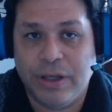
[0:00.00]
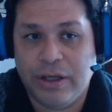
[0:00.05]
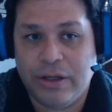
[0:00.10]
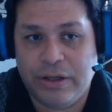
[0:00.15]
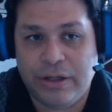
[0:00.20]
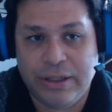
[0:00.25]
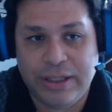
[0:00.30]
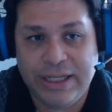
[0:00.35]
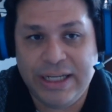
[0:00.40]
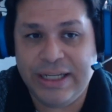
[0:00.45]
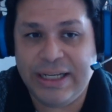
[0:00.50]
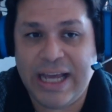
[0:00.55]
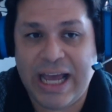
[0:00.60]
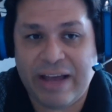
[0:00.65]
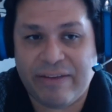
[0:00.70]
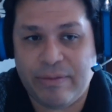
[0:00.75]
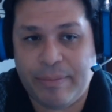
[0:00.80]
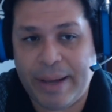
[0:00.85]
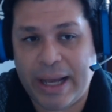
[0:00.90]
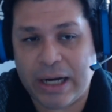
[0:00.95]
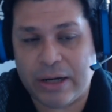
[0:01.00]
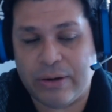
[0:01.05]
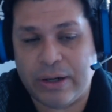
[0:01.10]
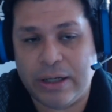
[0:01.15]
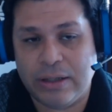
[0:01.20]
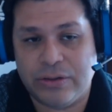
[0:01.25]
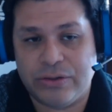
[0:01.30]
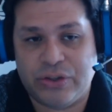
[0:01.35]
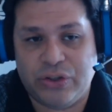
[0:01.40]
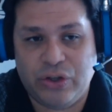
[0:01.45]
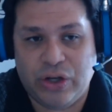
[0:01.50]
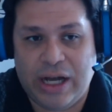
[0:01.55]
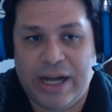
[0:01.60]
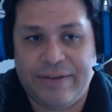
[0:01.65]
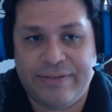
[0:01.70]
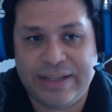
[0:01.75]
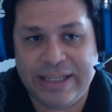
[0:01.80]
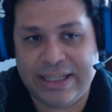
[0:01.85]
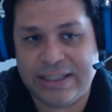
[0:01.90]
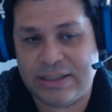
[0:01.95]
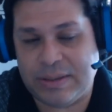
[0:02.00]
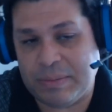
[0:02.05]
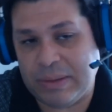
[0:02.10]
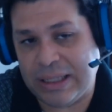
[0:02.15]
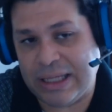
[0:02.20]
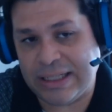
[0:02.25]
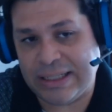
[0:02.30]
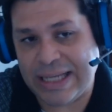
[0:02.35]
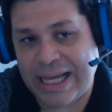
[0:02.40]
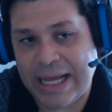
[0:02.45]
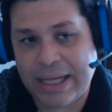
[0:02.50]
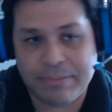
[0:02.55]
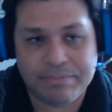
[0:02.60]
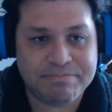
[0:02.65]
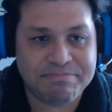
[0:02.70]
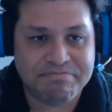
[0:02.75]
You need to have a background, so you'll have to get something like that,